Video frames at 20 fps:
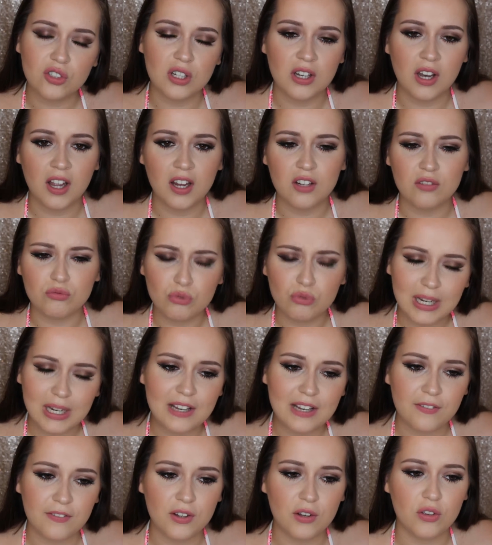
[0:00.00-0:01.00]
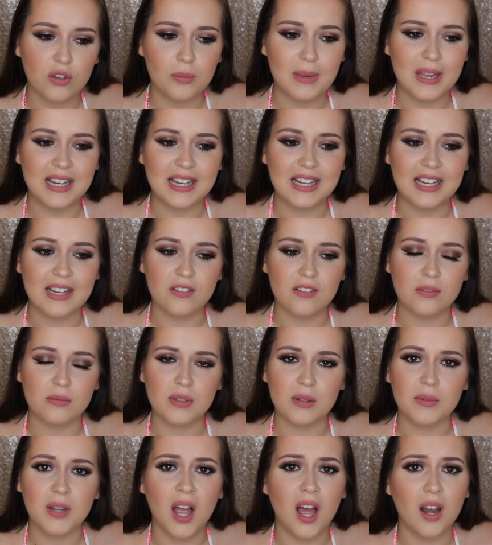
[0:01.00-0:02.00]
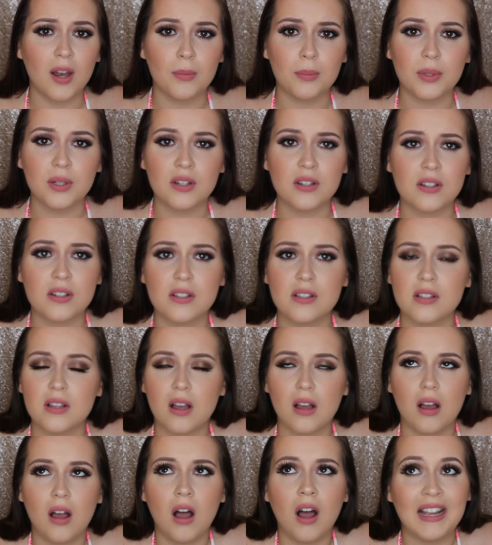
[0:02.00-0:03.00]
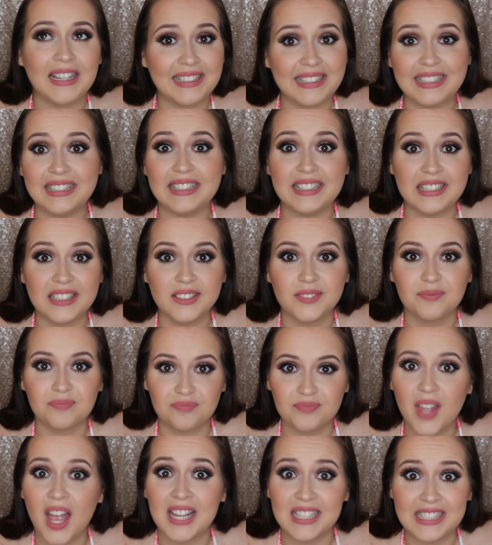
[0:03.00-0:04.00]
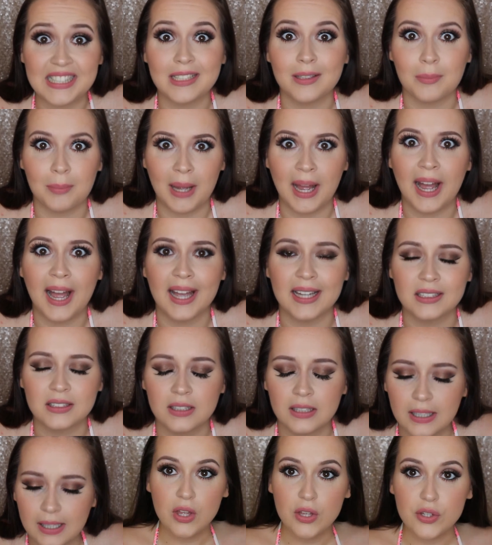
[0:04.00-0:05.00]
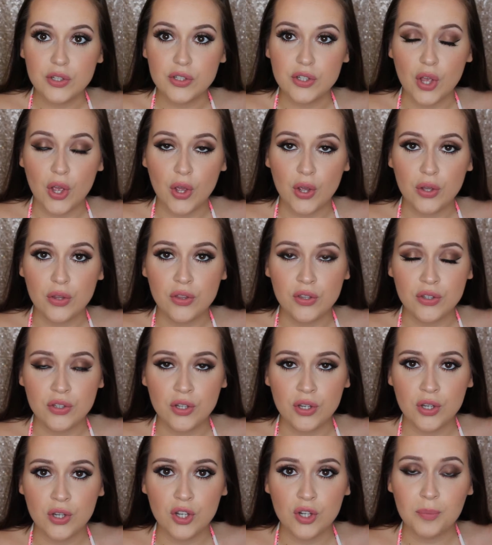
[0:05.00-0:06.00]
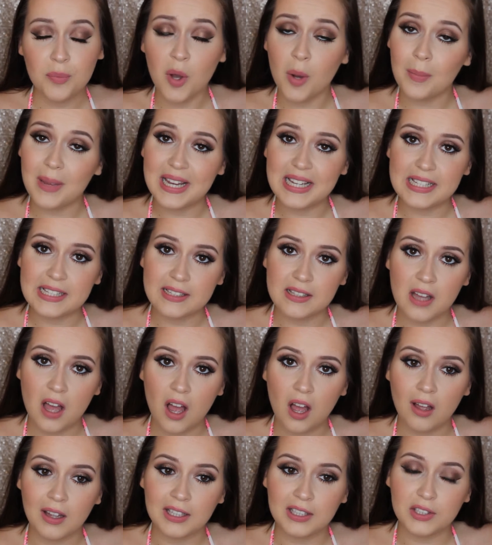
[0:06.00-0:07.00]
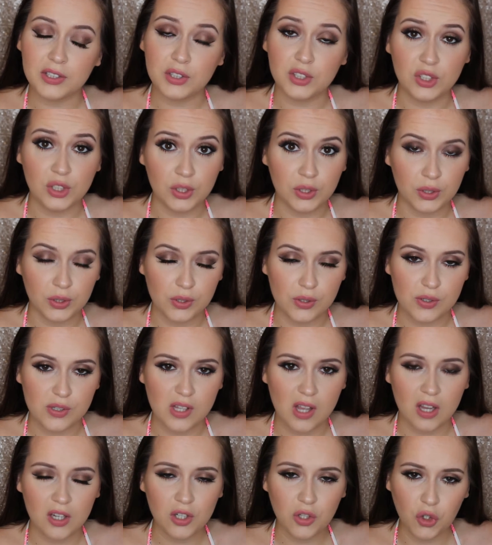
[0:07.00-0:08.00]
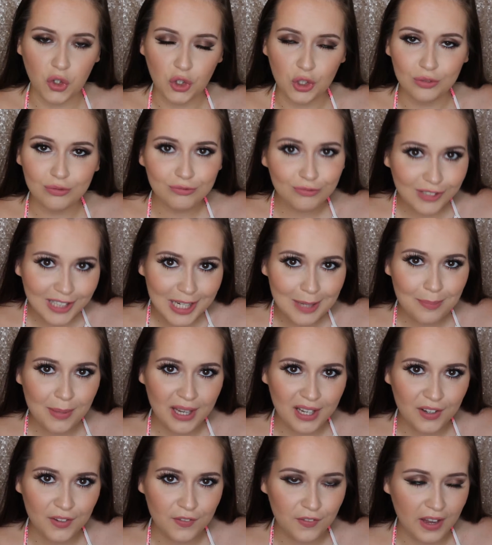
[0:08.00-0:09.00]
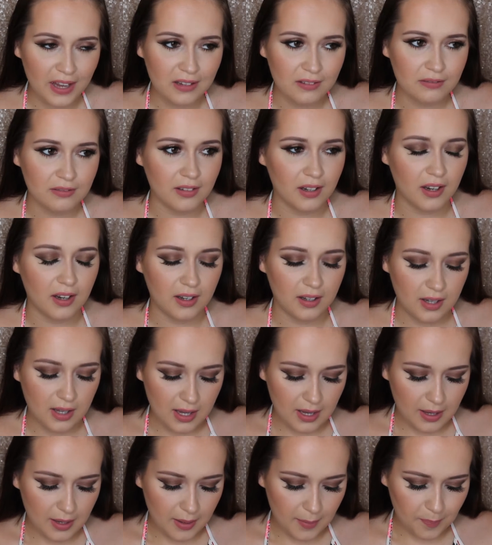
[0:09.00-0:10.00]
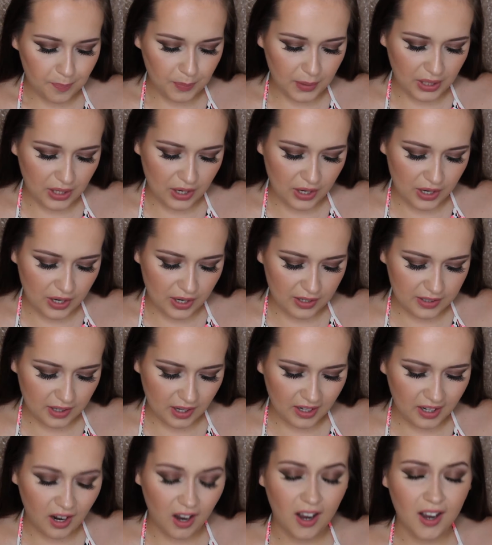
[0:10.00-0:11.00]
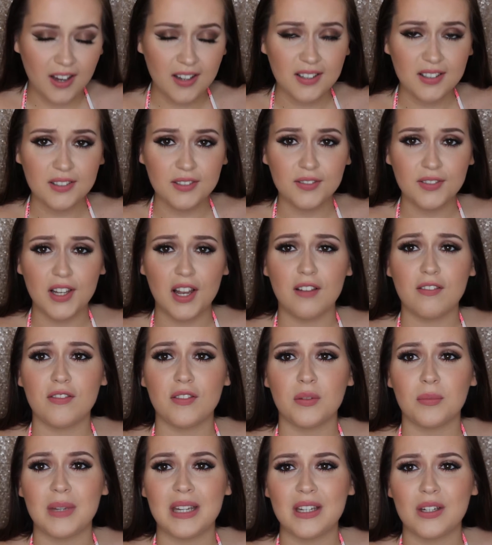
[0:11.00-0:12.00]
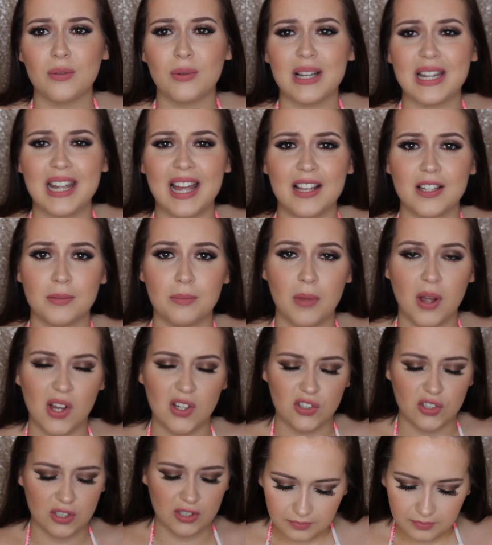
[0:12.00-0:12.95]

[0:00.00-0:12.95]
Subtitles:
and I can really fill them in and give them some colour, because I need it. I need it bad. So the two pomades that I use, I couldn't really pick a favourite because I kind of love them equally as much.